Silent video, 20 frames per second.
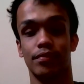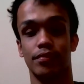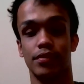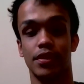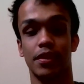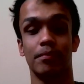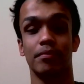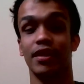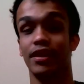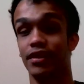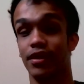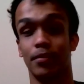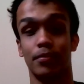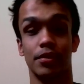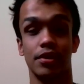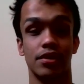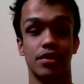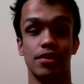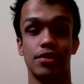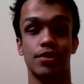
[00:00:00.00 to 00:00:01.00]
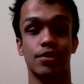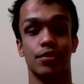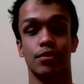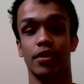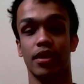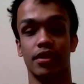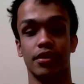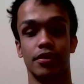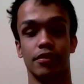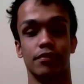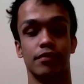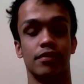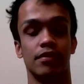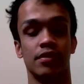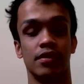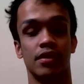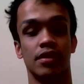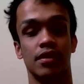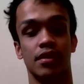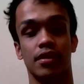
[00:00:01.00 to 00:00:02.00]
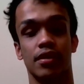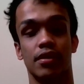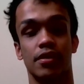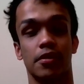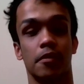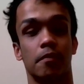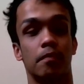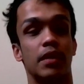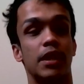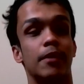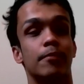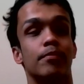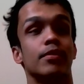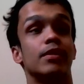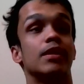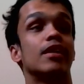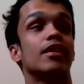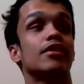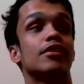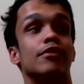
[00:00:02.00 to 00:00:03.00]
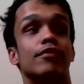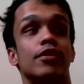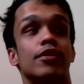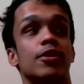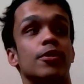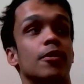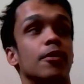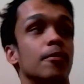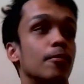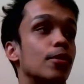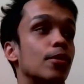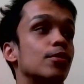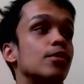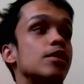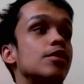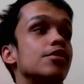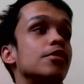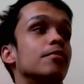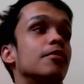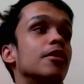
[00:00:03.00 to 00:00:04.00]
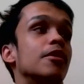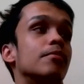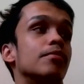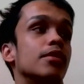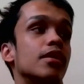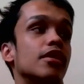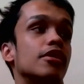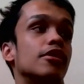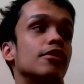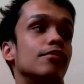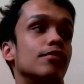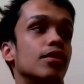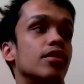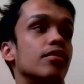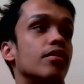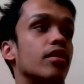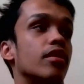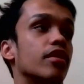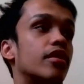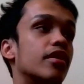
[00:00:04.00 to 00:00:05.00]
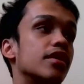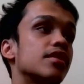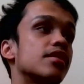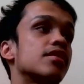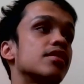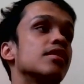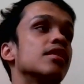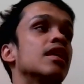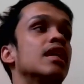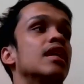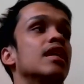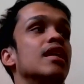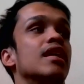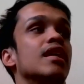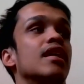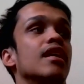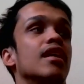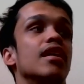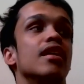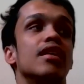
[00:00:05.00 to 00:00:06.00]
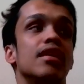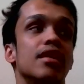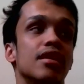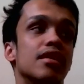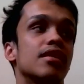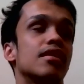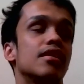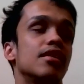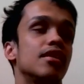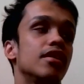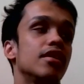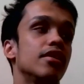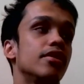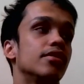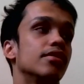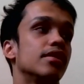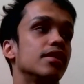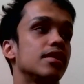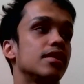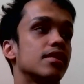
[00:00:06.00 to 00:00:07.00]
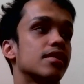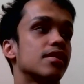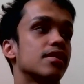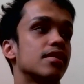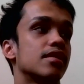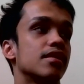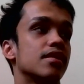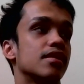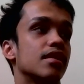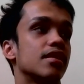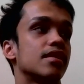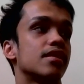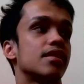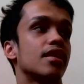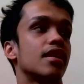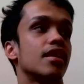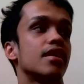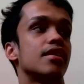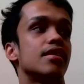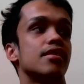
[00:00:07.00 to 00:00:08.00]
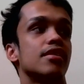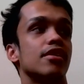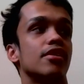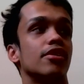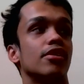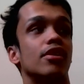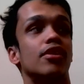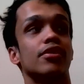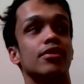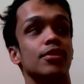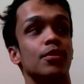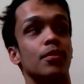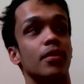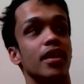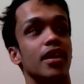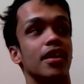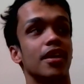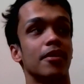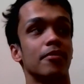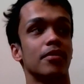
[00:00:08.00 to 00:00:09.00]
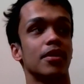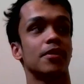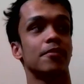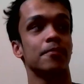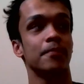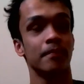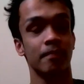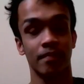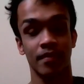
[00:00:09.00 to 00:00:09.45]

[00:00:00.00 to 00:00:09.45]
something that was destructive. You're being productive with your emotions, you're being productive with your thoughts, and it's nice. And along the way, I mean,